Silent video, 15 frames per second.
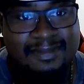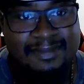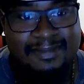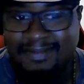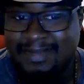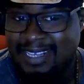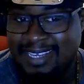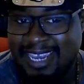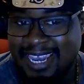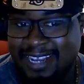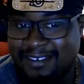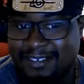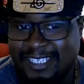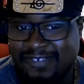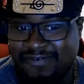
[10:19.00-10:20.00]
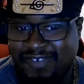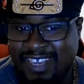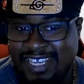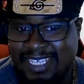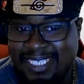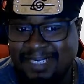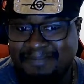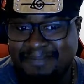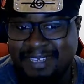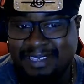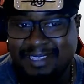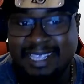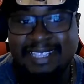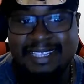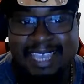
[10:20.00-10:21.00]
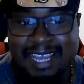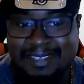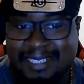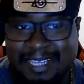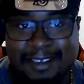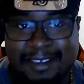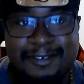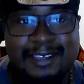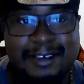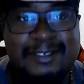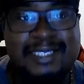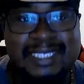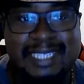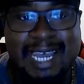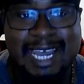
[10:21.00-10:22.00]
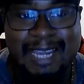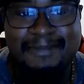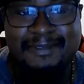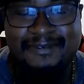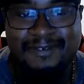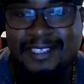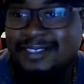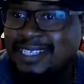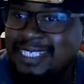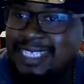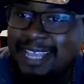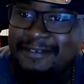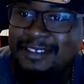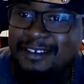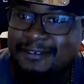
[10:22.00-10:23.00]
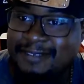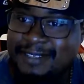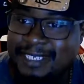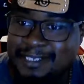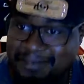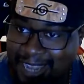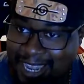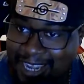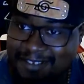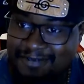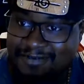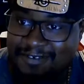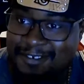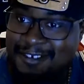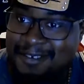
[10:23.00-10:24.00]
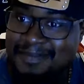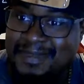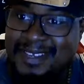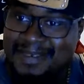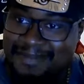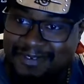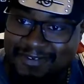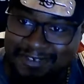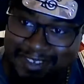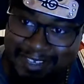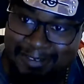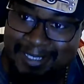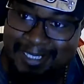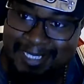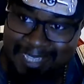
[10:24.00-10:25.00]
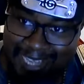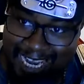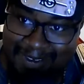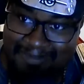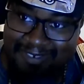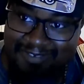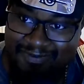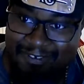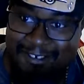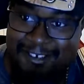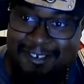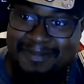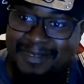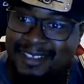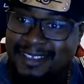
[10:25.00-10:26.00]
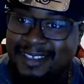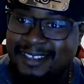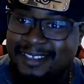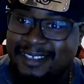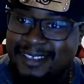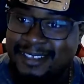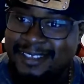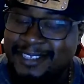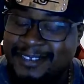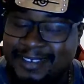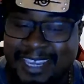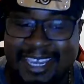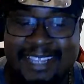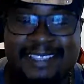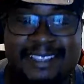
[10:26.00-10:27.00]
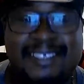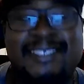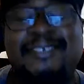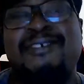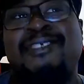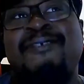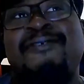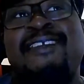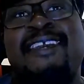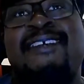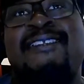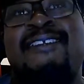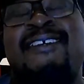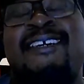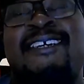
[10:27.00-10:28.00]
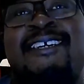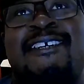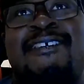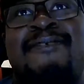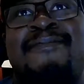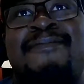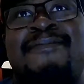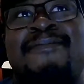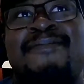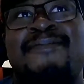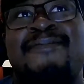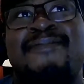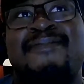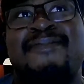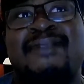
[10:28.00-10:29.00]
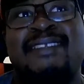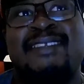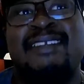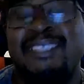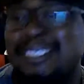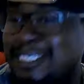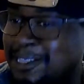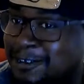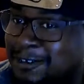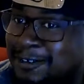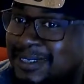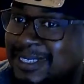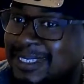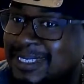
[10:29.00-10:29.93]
Then Kaido's face, then Kaido's like go, goes into hybrid. So does he have to go into dragon form before he goes into hybrid form? So can so so can um can Zoans